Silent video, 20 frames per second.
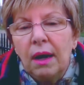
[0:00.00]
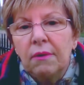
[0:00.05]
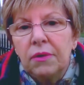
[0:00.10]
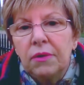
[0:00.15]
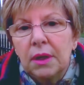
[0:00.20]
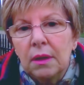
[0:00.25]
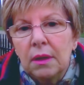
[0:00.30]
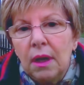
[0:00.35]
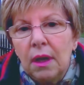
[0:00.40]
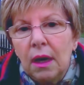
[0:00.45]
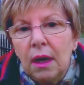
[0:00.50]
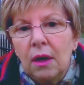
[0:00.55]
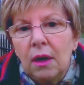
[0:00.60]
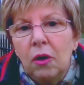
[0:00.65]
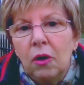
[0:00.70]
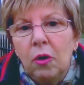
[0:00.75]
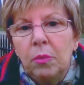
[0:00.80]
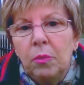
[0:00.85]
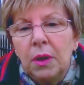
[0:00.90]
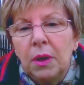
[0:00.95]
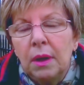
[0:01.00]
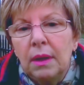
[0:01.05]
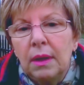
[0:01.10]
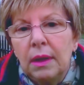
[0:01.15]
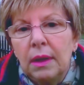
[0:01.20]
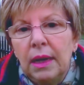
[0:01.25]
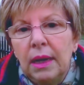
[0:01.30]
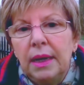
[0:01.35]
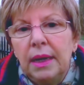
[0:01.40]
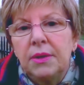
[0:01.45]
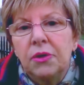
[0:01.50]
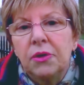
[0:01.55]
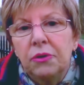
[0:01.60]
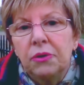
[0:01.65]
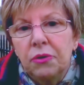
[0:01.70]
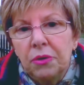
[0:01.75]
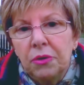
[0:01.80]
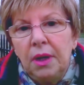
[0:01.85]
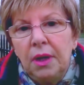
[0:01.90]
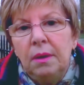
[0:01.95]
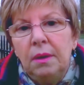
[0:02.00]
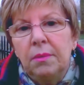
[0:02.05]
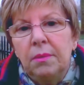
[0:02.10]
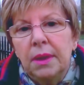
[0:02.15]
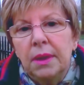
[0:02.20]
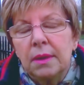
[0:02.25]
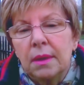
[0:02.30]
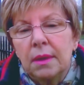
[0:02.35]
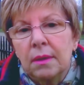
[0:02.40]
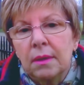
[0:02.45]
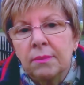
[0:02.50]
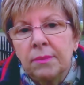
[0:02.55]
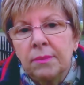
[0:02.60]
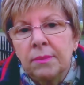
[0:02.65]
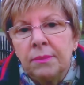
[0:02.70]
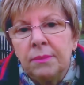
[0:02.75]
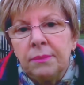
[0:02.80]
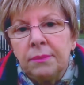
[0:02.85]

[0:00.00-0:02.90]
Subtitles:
have the glaucoma laser treatment.